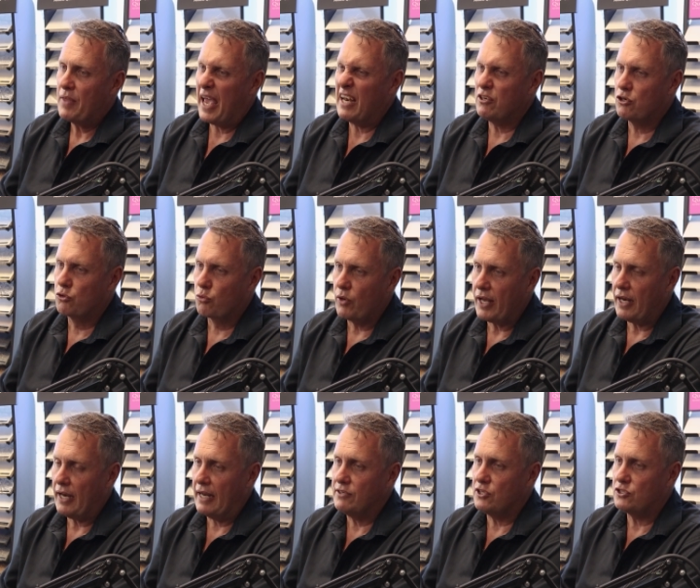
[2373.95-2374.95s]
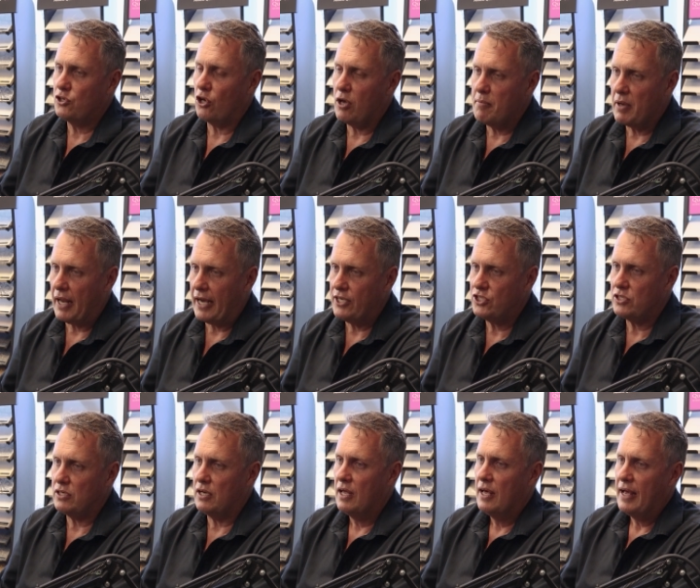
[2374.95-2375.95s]
and grit and
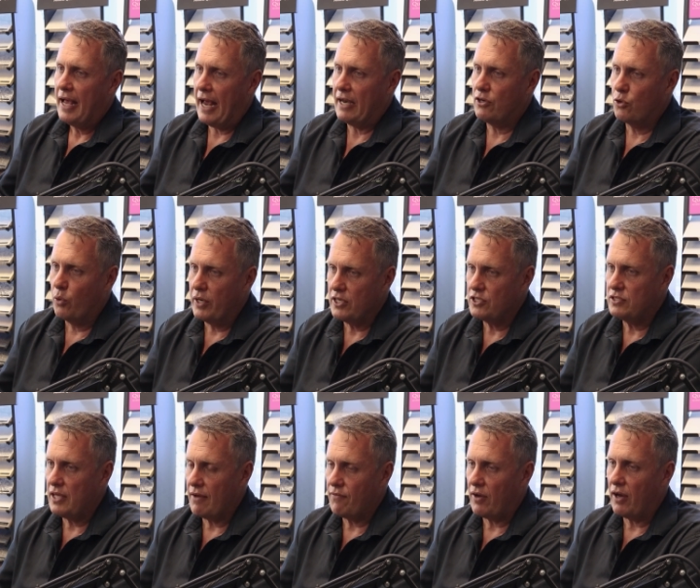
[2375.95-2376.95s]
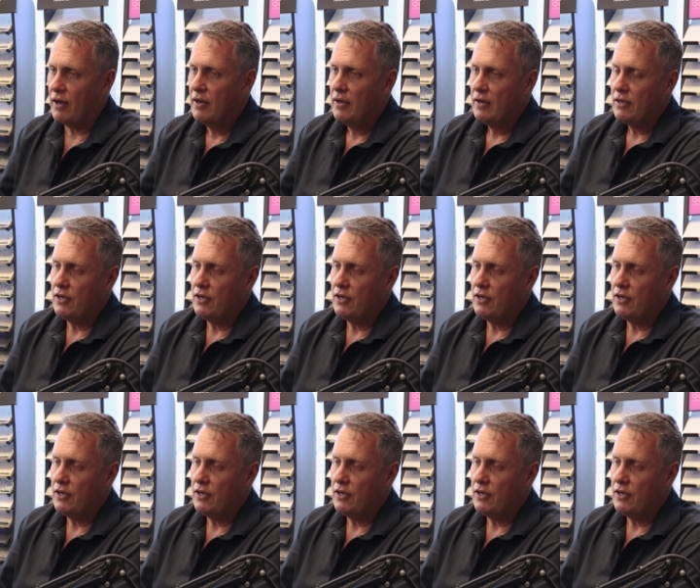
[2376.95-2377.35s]
determination and quitters never,